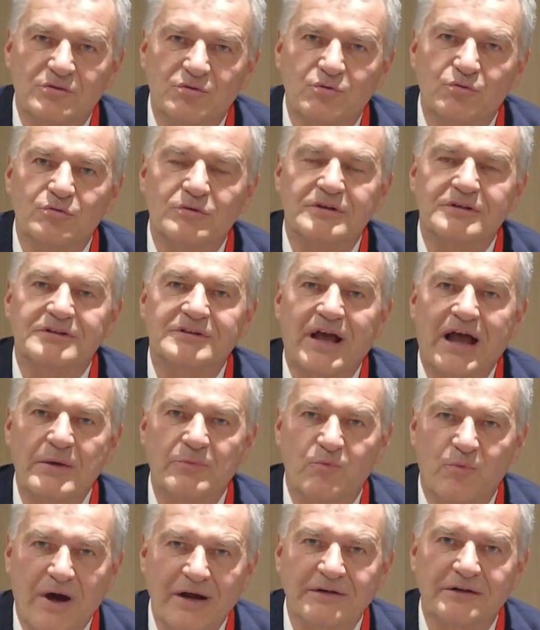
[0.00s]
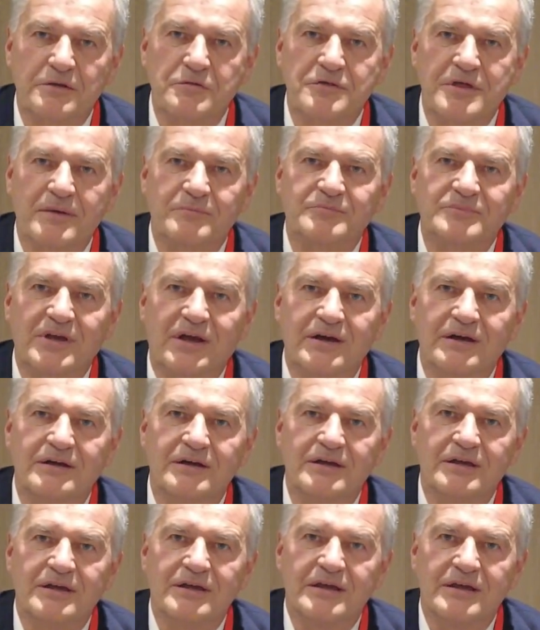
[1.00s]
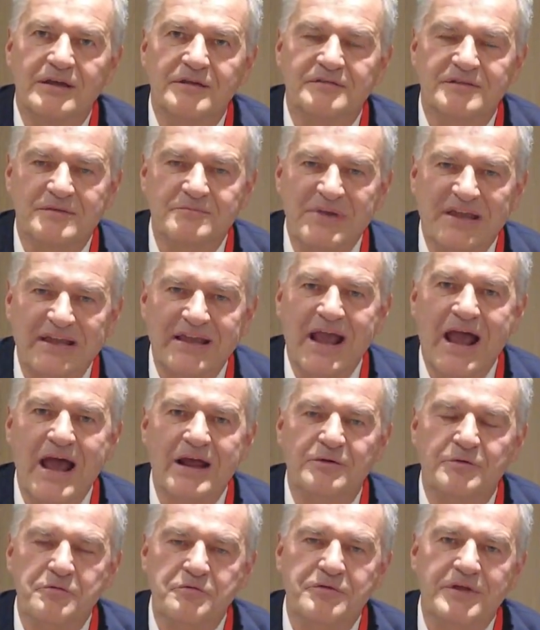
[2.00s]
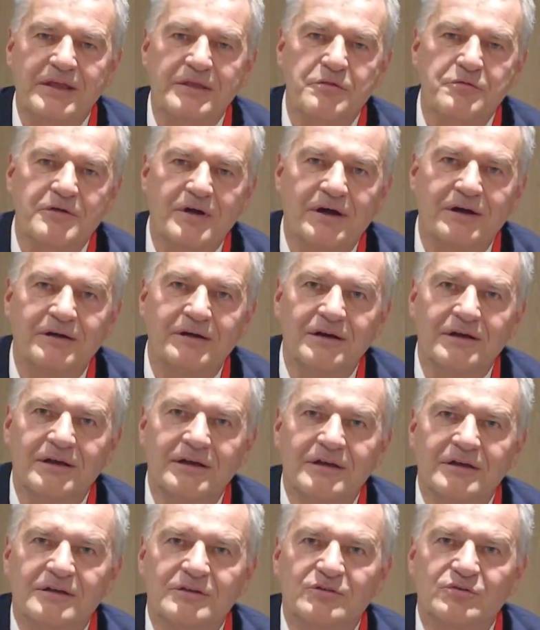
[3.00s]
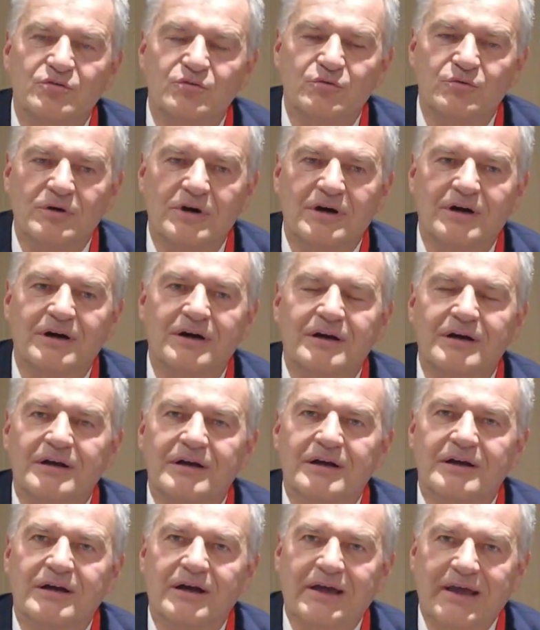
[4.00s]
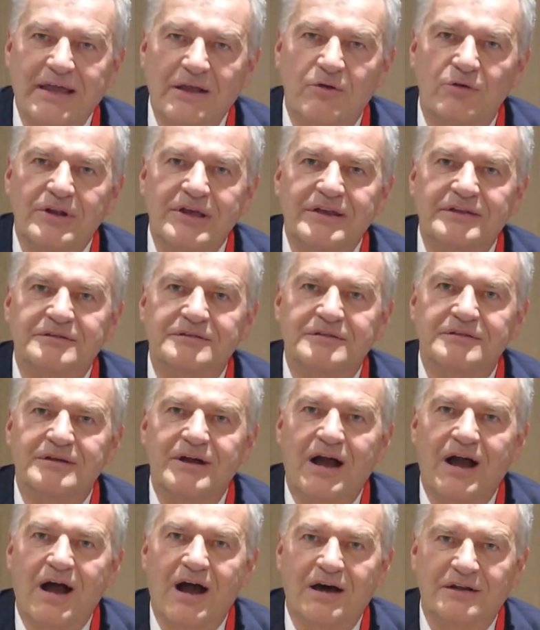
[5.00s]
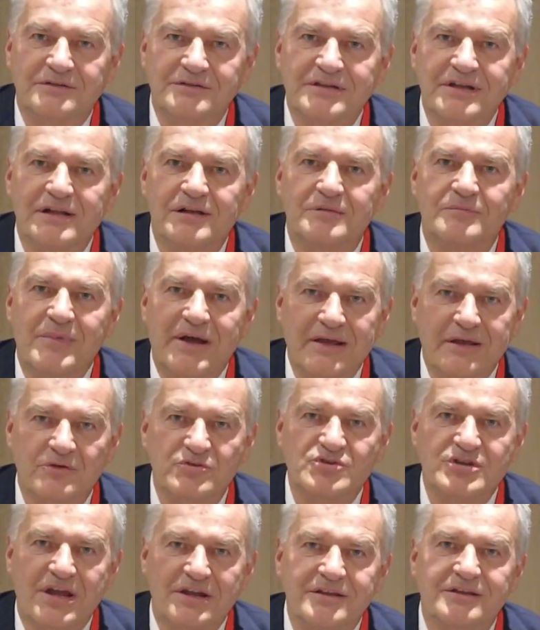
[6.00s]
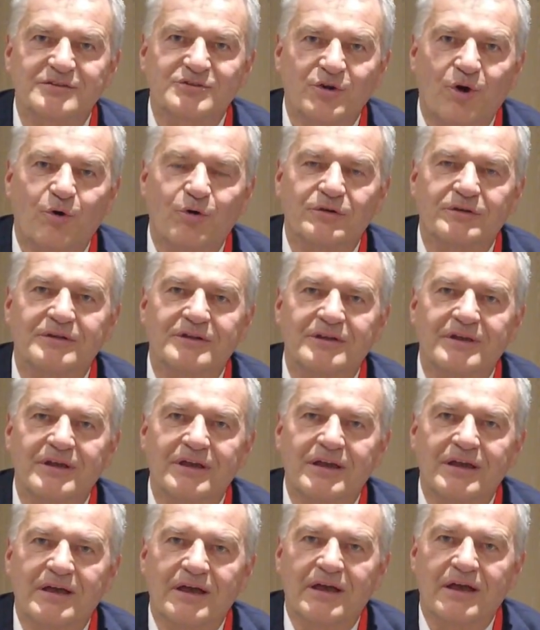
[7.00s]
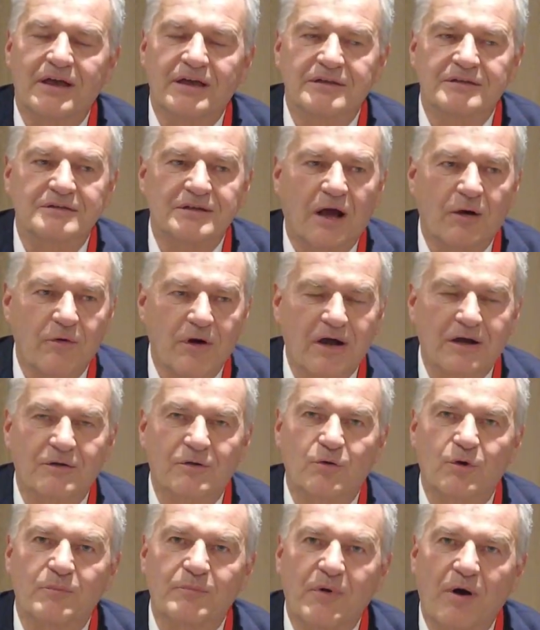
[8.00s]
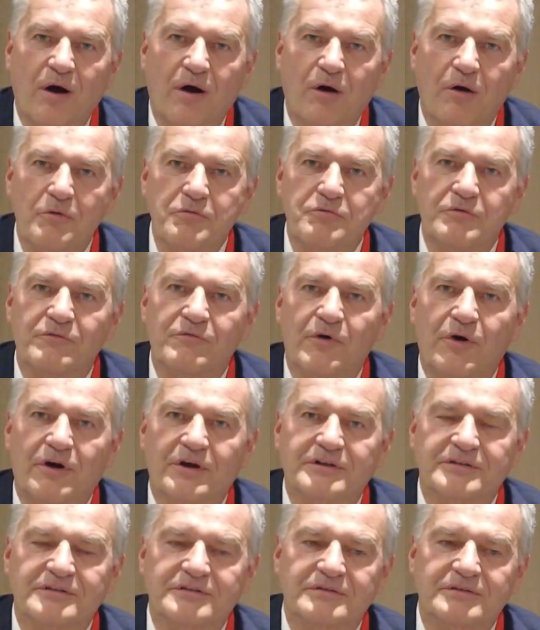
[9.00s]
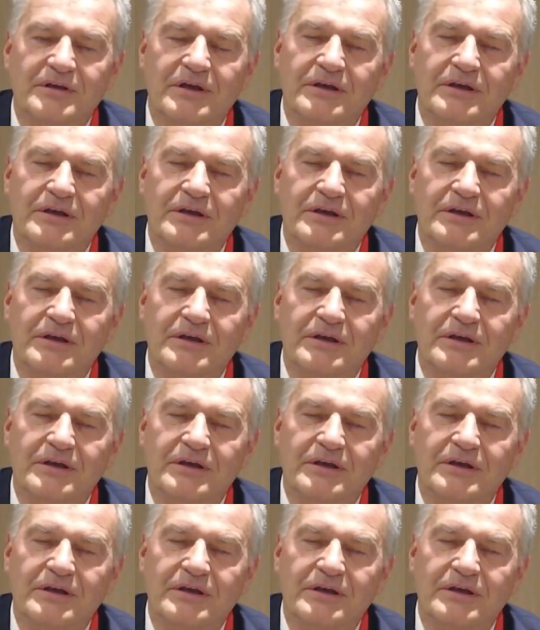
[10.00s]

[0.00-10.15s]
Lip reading: II type 1 receptor is a mechanosensor to regulate arterial myogenic tone. And our group also worked